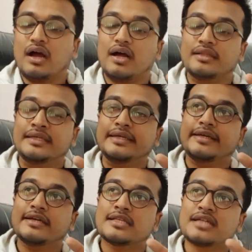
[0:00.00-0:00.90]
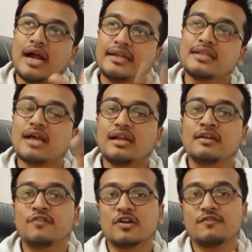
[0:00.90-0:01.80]
the starting salary
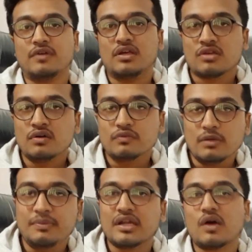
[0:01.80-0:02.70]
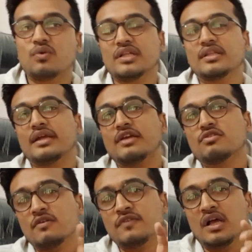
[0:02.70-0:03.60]
for a fresher will be around in the range
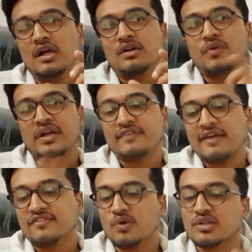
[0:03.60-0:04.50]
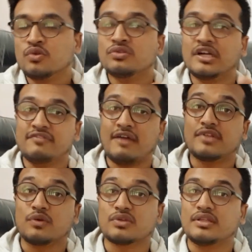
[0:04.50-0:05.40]
of 25,000 to
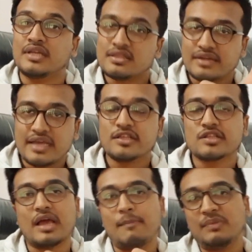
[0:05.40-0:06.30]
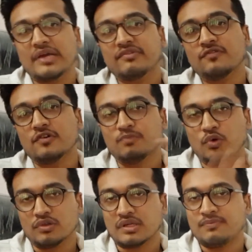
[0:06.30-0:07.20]
35,000. This range is applicable for
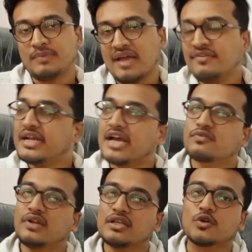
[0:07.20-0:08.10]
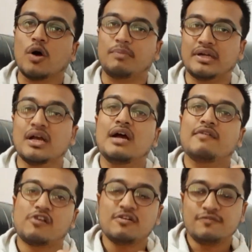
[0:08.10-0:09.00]
both private as well as government
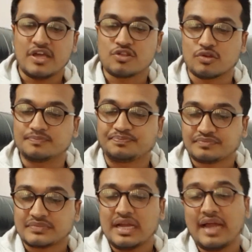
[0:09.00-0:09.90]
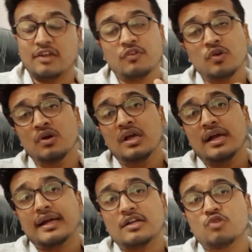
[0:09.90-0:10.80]
for a fresher. And if you
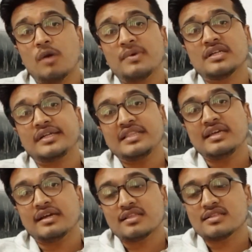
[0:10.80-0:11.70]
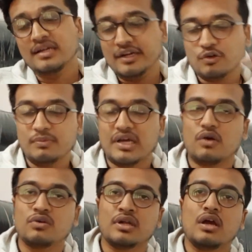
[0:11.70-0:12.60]
get a job as a teaching assistant, it will be
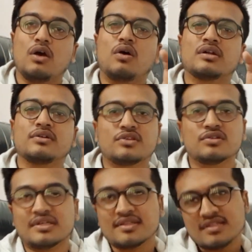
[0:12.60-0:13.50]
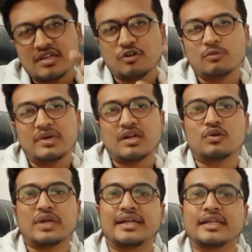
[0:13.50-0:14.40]
around, or a research assistant, it will be
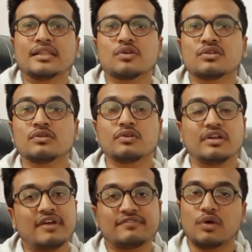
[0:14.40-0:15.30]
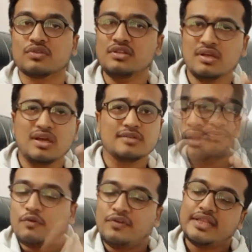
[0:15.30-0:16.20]
around 18,000 to 25,000.
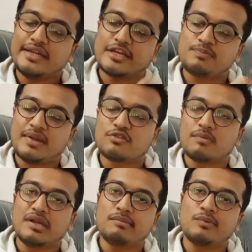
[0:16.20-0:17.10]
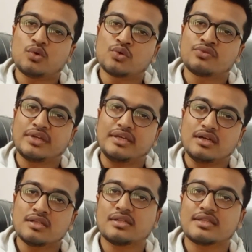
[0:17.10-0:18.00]
Now with an experience of minimum 2 to 3
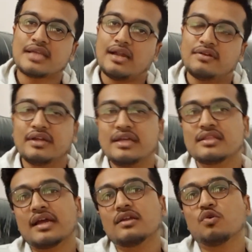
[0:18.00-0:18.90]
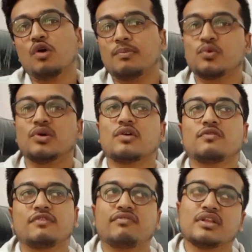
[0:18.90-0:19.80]
years, the salary range can go up to around
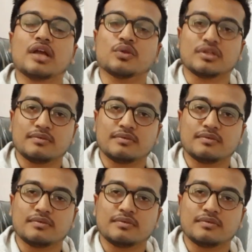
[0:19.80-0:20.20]
50,000